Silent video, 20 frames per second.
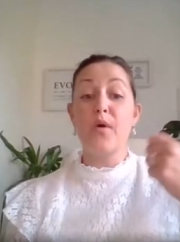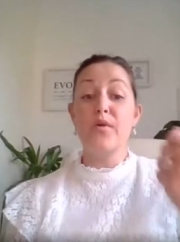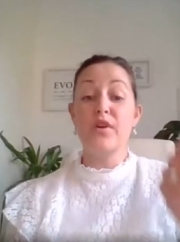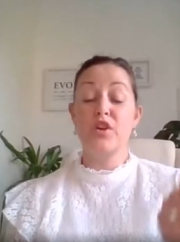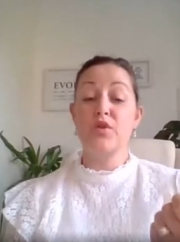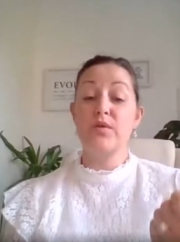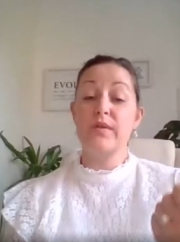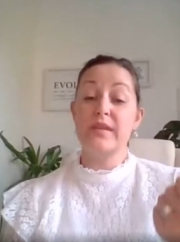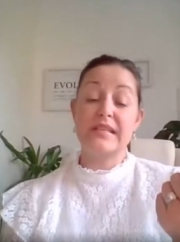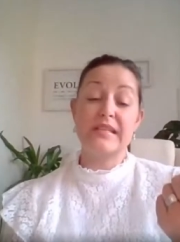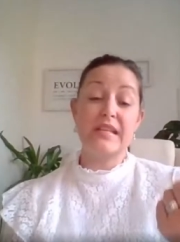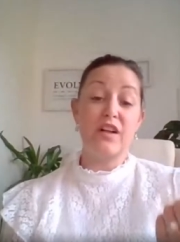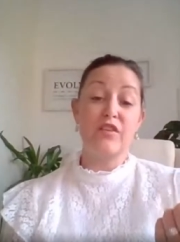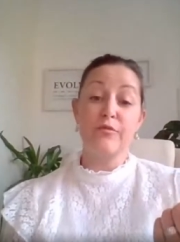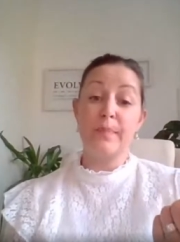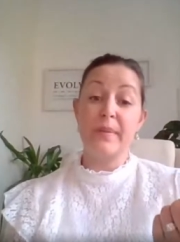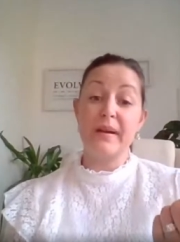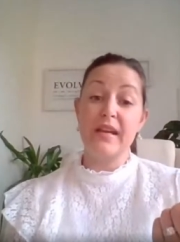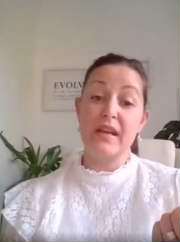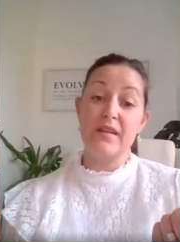borrow you the
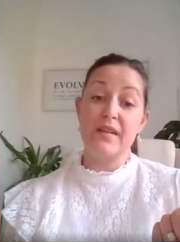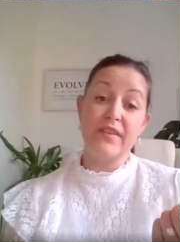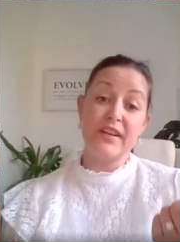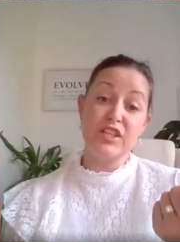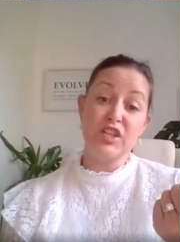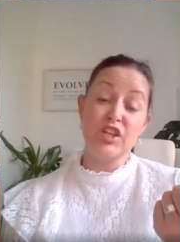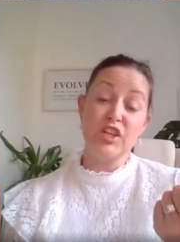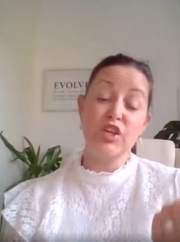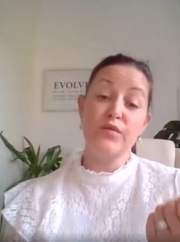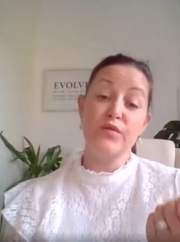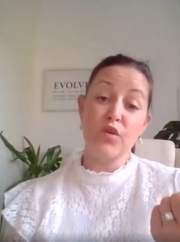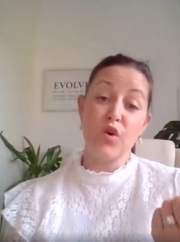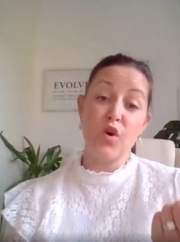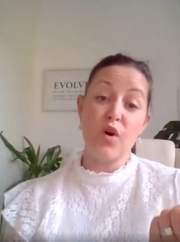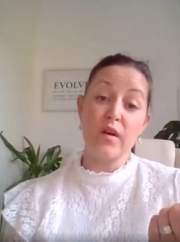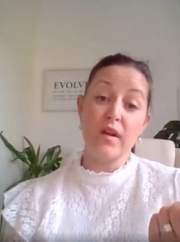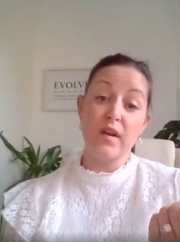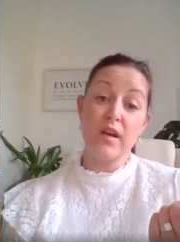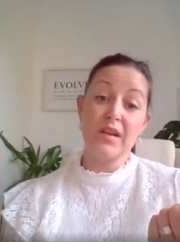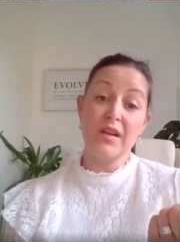self-belief until you've
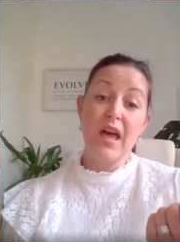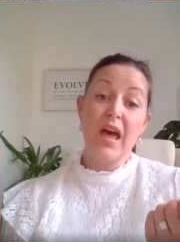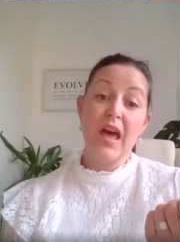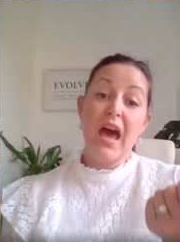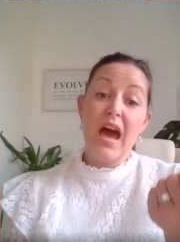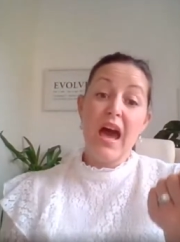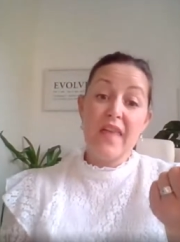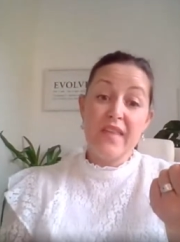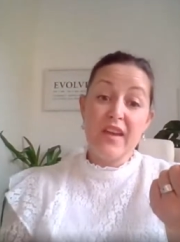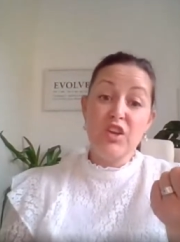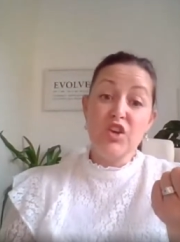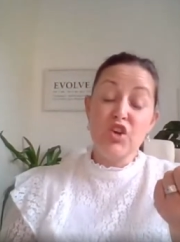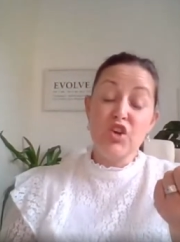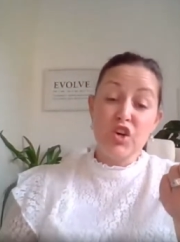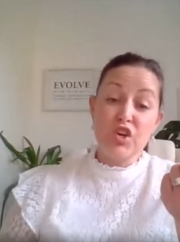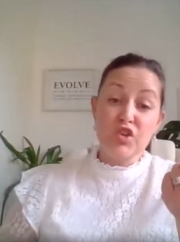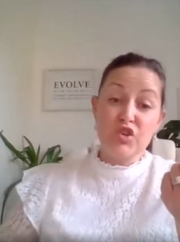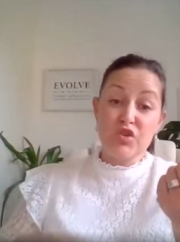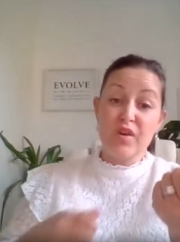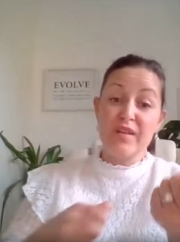got it, and then you
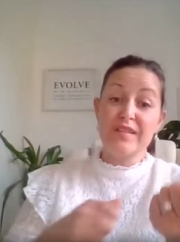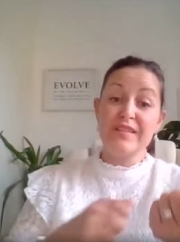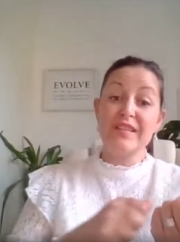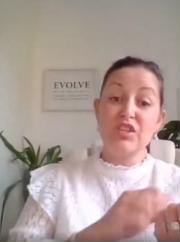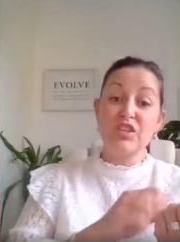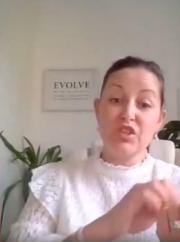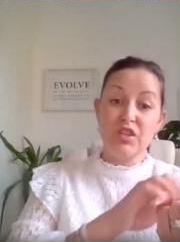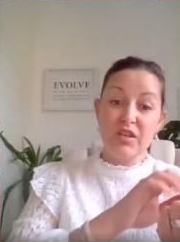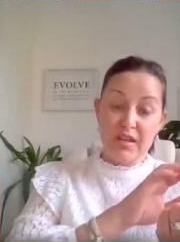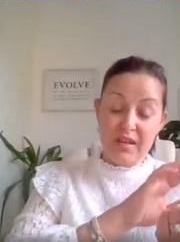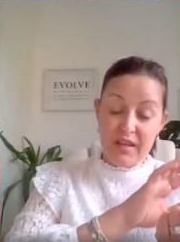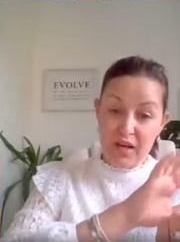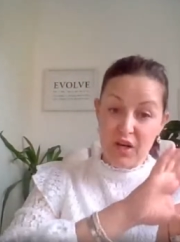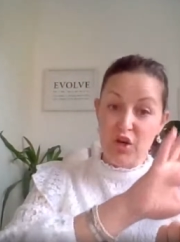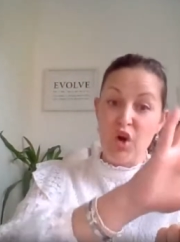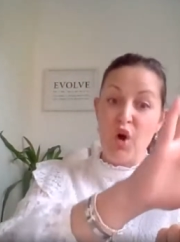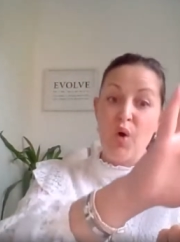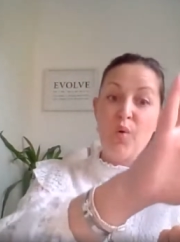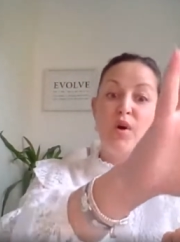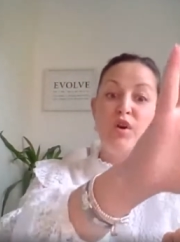can transition and
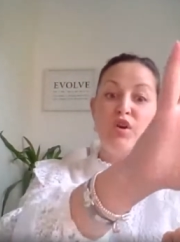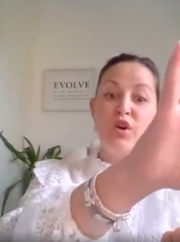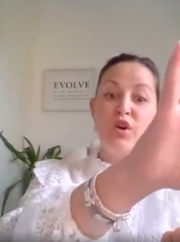then go